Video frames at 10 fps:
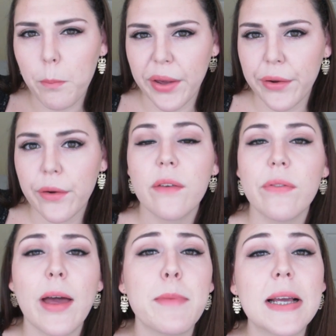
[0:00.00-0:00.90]
bigger, if
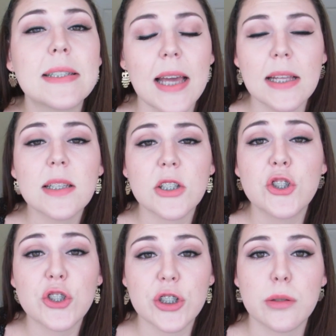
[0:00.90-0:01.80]
that makes sense.
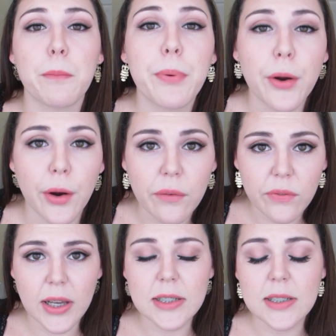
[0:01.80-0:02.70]
It's just
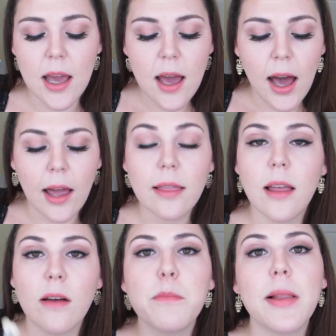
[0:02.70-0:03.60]
perfect. I
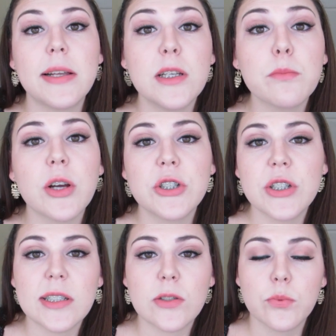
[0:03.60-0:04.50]
love blending
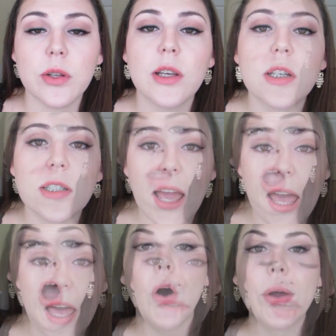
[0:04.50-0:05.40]
brushes. It's really good to
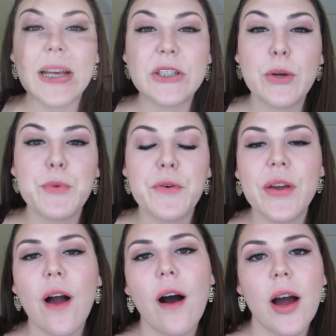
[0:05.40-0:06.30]
have. Okay, so
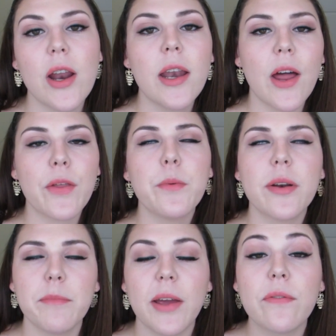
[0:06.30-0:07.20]
moving on, another one
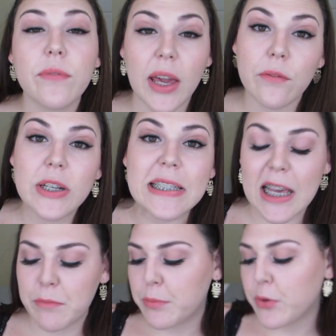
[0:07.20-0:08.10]
of my favorite
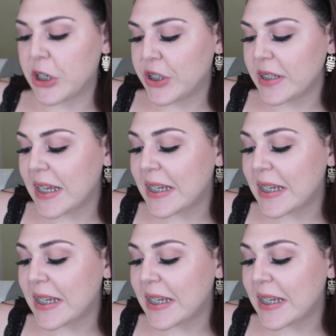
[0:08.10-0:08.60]
Sigma brushes